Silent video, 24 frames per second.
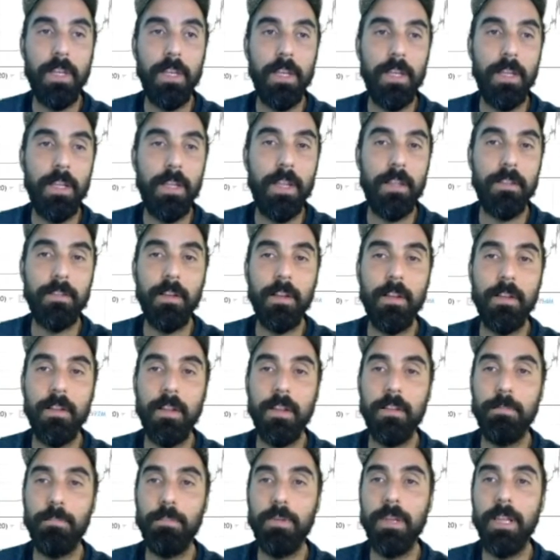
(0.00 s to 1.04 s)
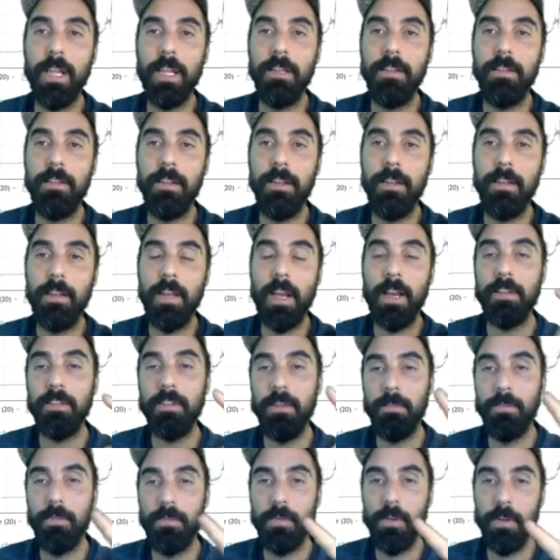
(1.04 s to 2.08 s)
there's plenty,
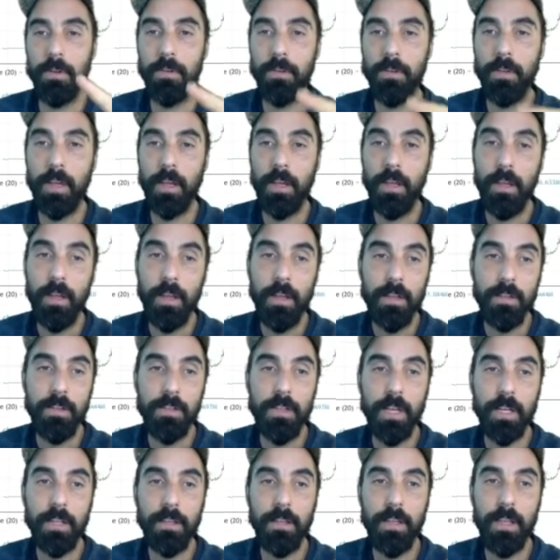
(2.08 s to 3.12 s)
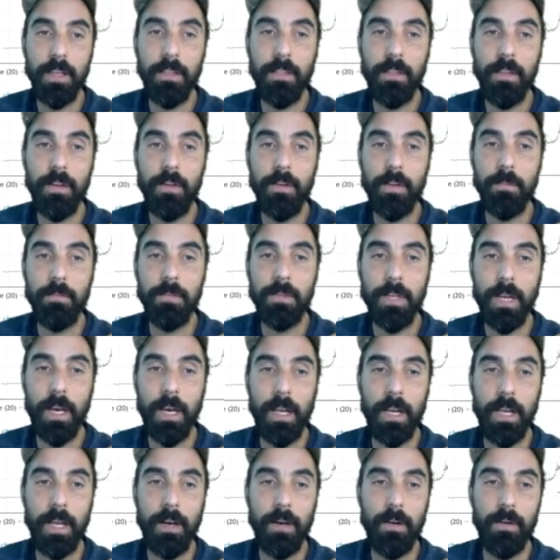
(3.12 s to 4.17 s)
actually before I do that, check the Ethereum
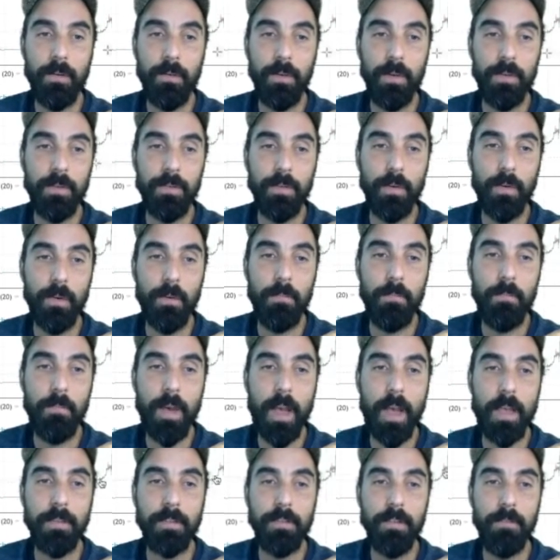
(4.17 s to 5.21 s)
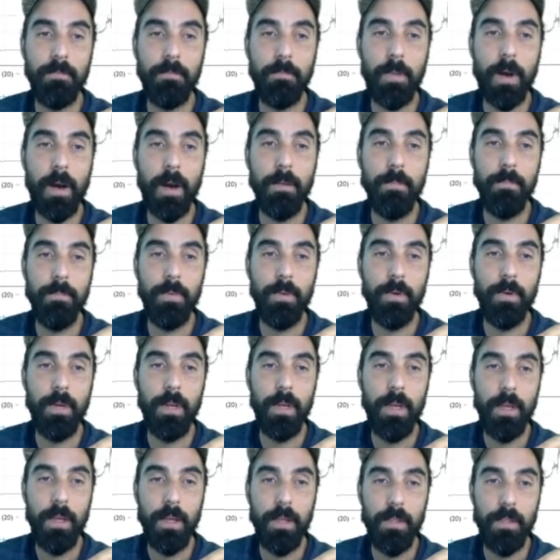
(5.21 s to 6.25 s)
chart out. We saw a massive pump,
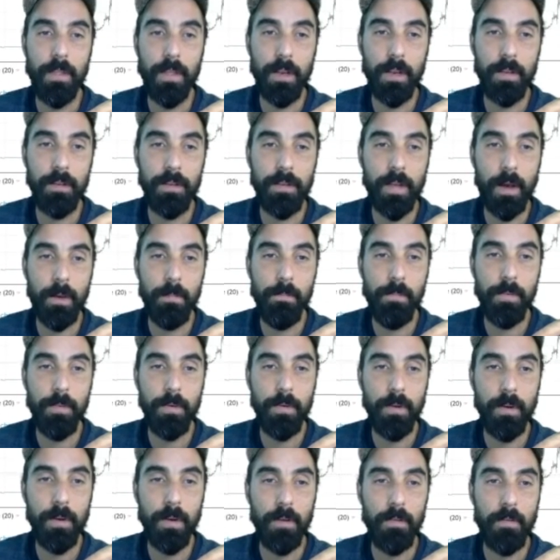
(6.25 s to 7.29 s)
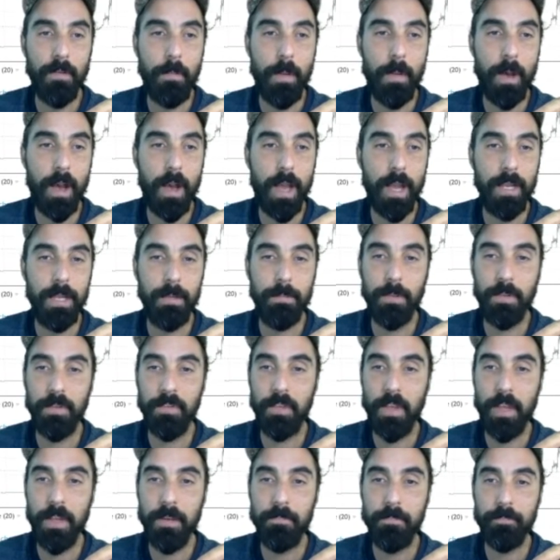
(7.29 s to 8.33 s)
then a dump of about
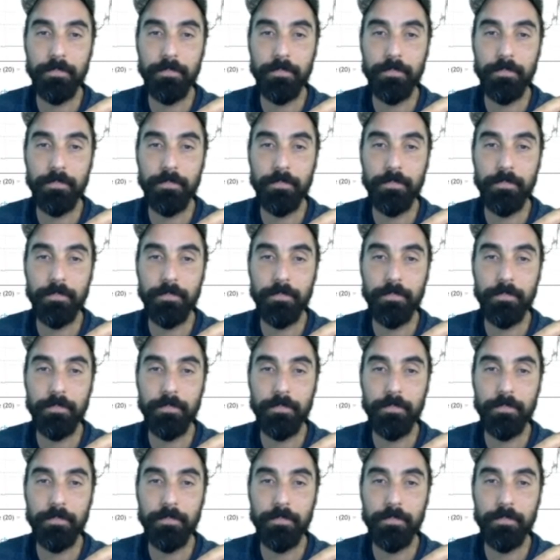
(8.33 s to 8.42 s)
80%,